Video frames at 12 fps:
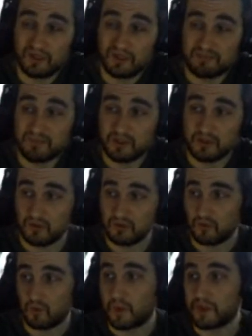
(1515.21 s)
let me
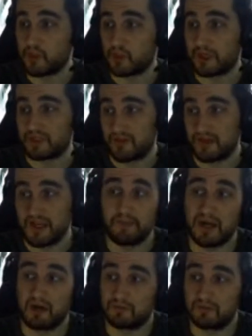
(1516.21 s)
know what you guys think
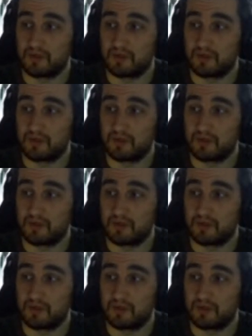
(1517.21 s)
about